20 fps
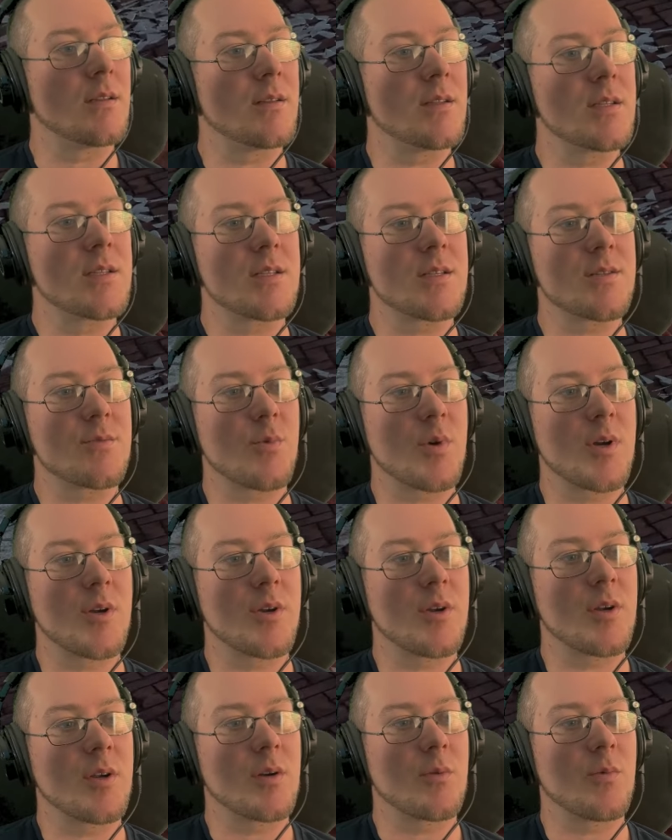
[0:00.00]
this is where you're
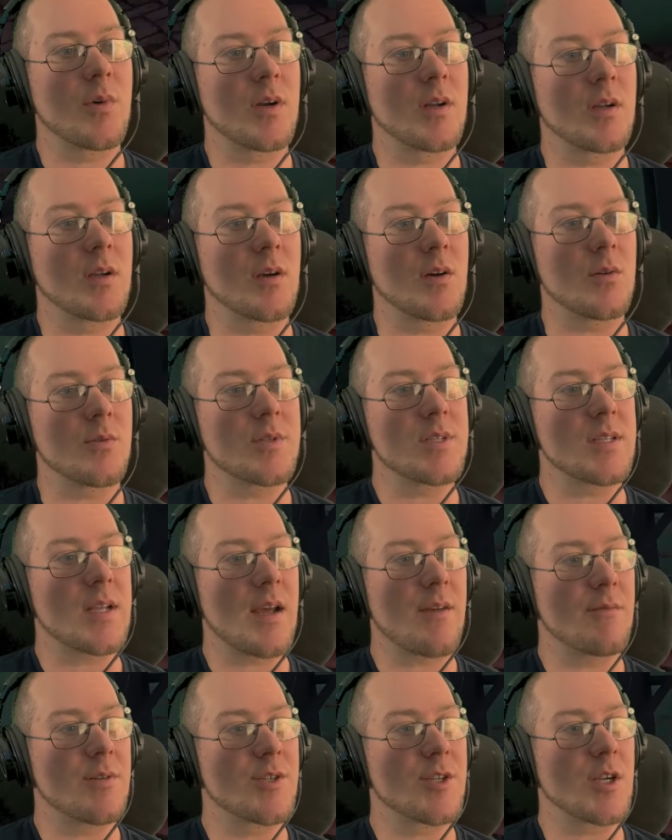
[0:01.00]
gonna want to go,
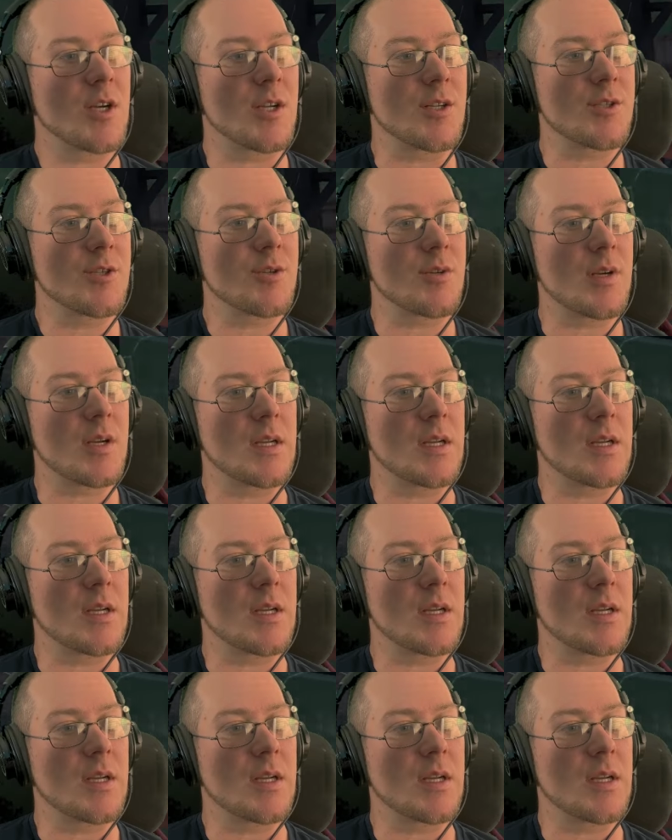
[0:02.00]
Savage Country.